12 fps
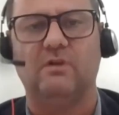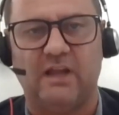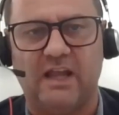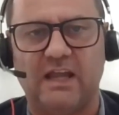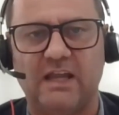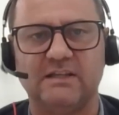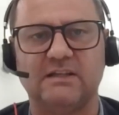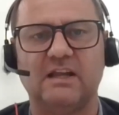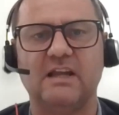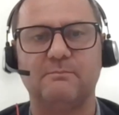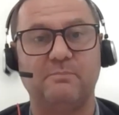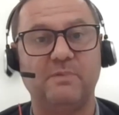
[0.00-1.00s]

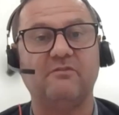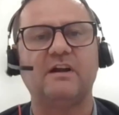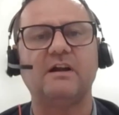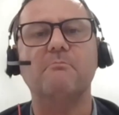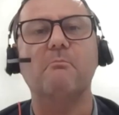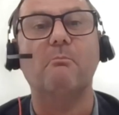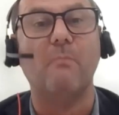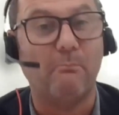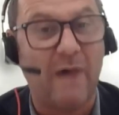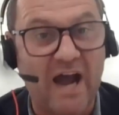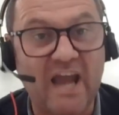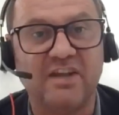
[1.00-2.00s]
and be very
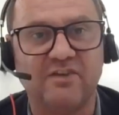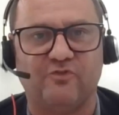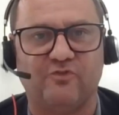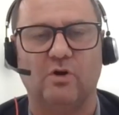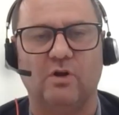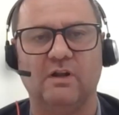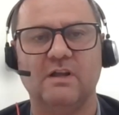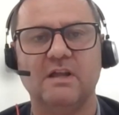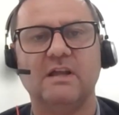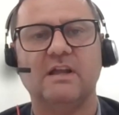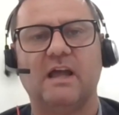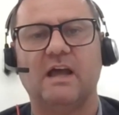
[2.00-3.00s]
mindful
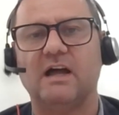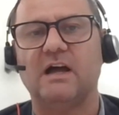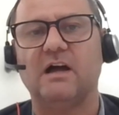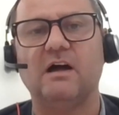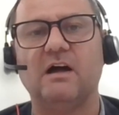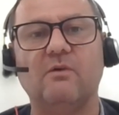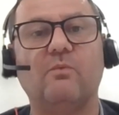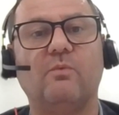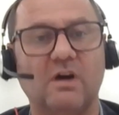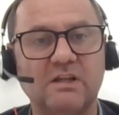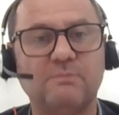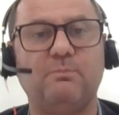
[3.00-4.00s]

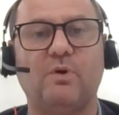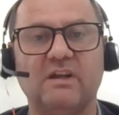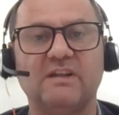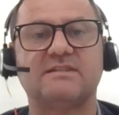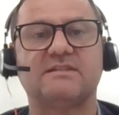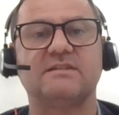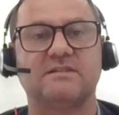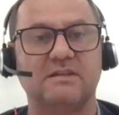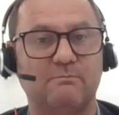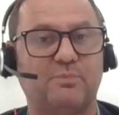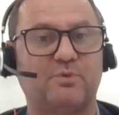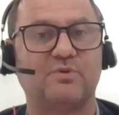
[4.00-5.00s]
what policies
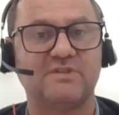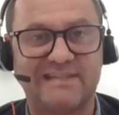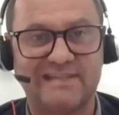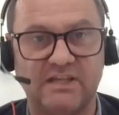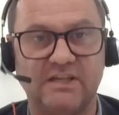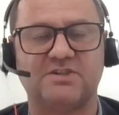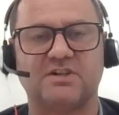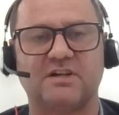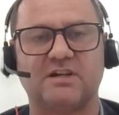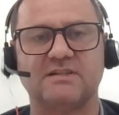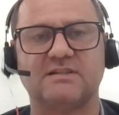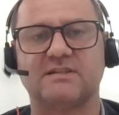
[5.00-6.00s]
and
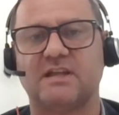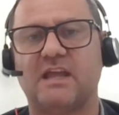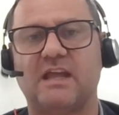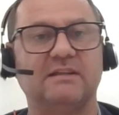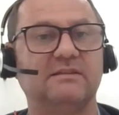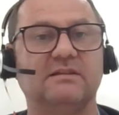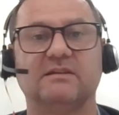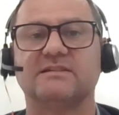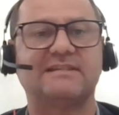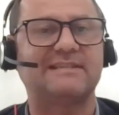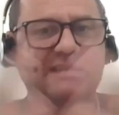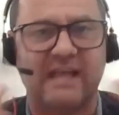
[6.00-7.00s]
procedures and
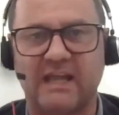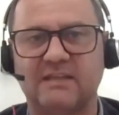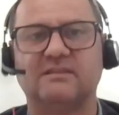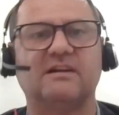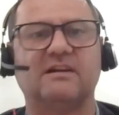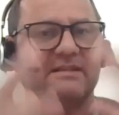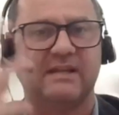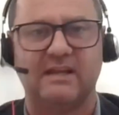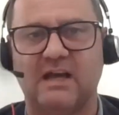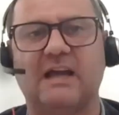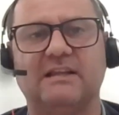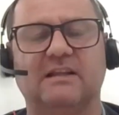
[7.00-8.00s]
standards and
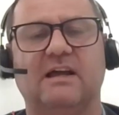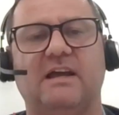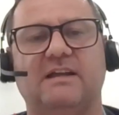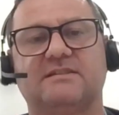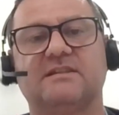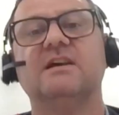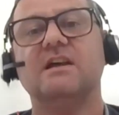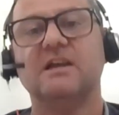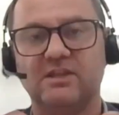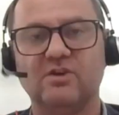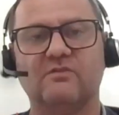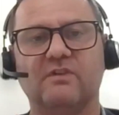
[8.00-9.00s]
guidelines
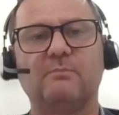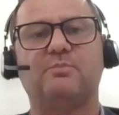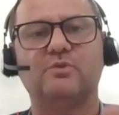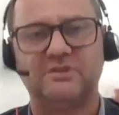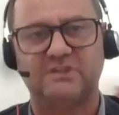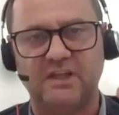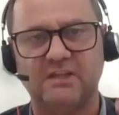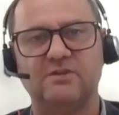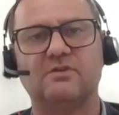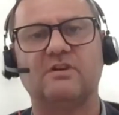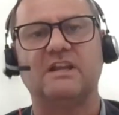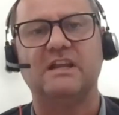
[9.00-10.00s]
you will put in
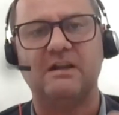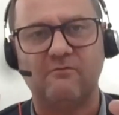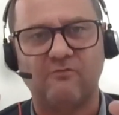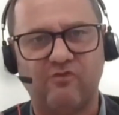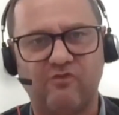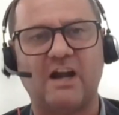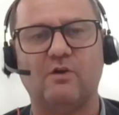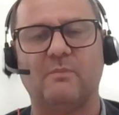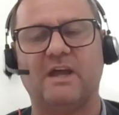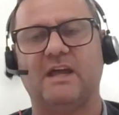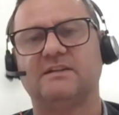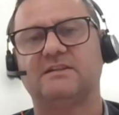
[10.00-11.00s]
your
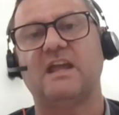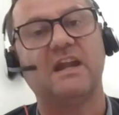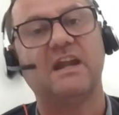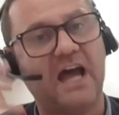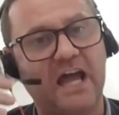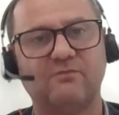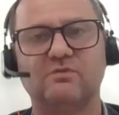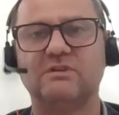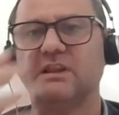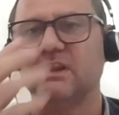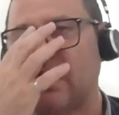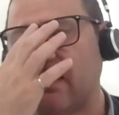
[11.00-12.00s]
environment. And I would
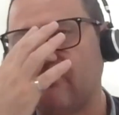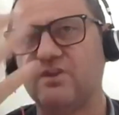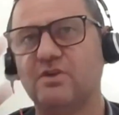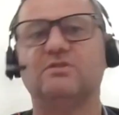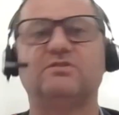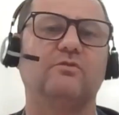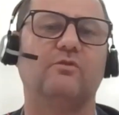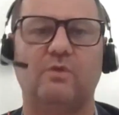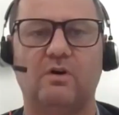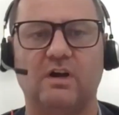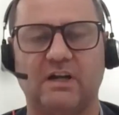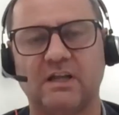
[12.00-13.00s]
love you to
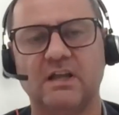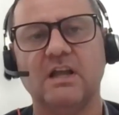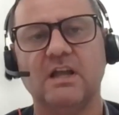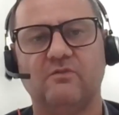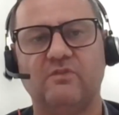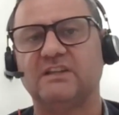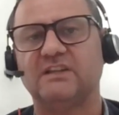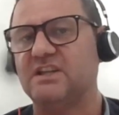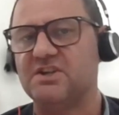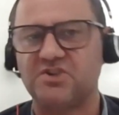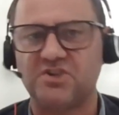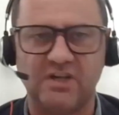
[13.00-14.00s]
work with
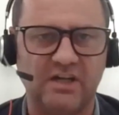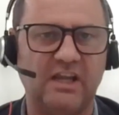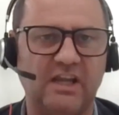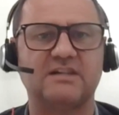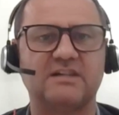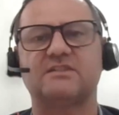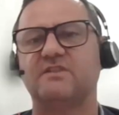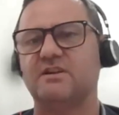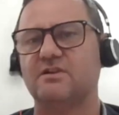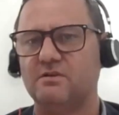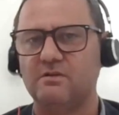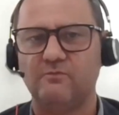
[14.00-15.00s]
engineers,
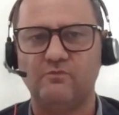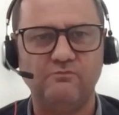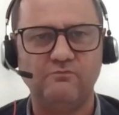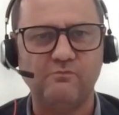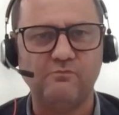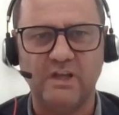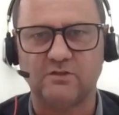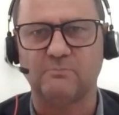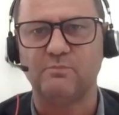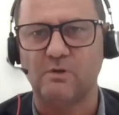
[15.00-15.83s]
with